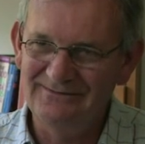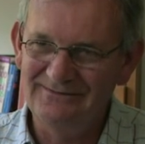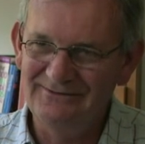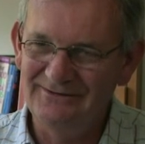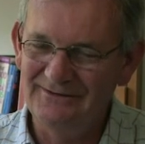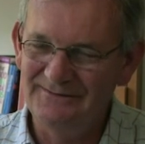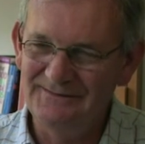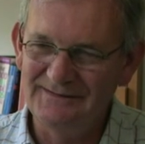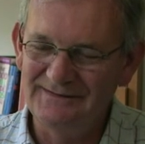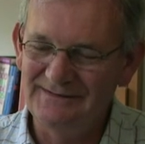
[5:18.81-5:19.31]
you
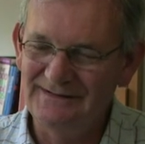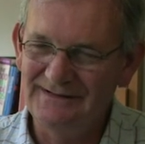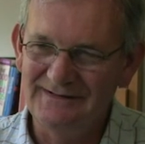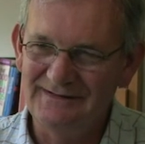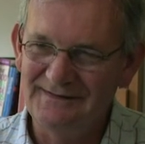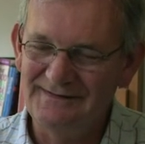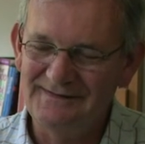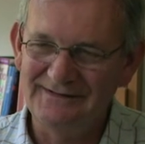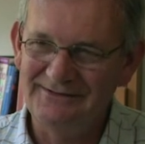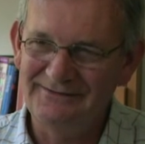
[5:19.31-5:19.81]
often get
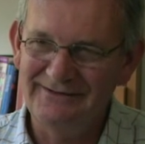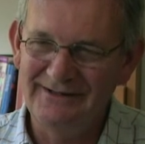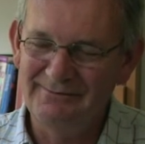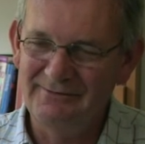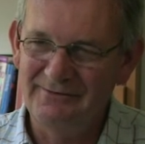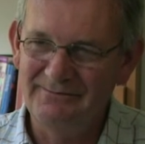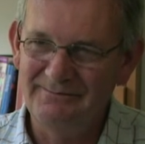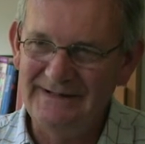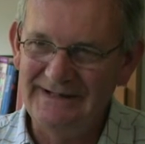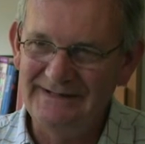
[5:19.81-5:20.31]
this
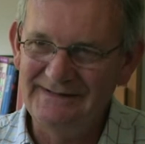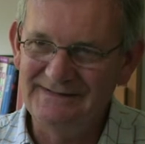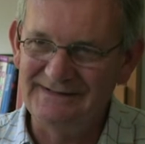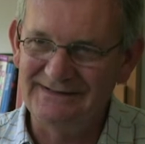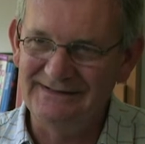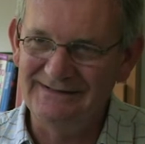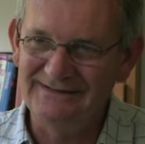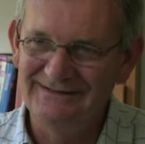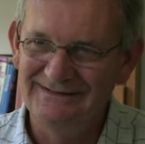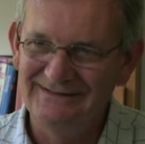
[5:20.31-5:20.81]
incredible
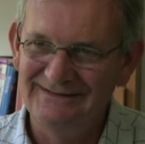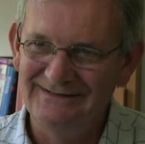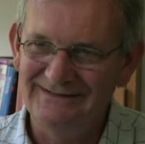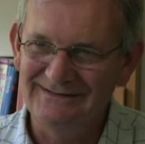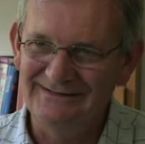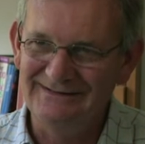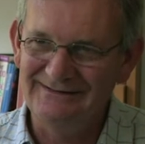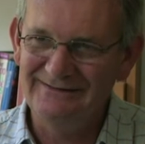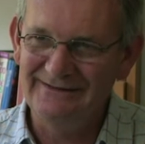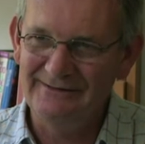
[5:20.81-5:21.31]
banter,
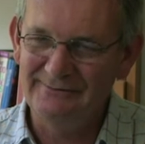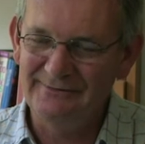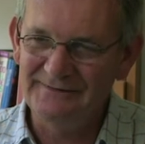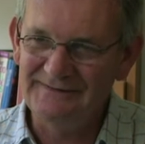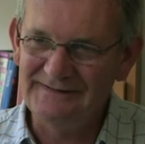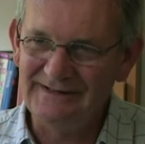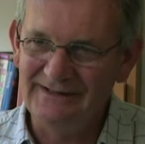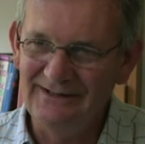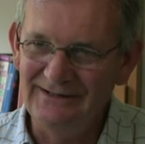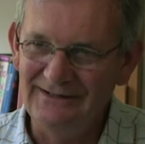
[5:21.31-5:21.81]
incredible
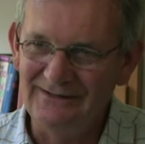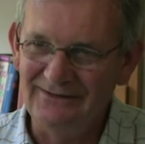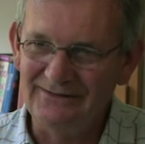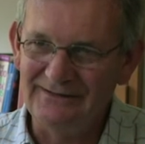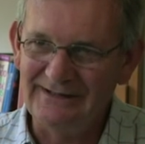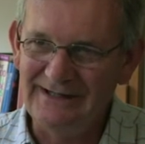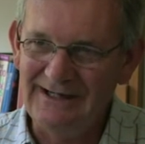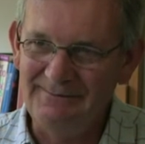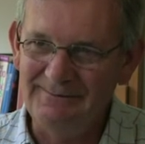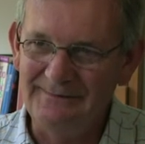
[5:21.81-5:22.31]

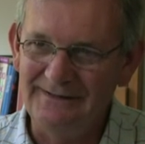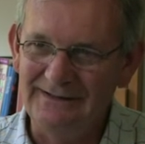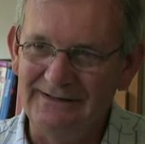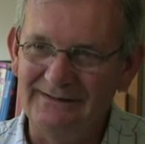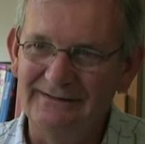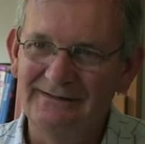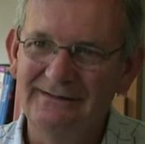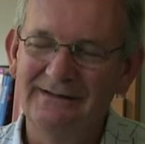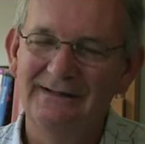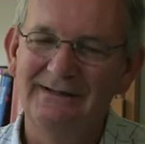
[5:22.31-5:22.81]
dialogue
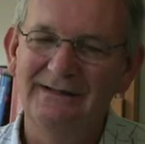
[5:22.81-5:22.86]
happening.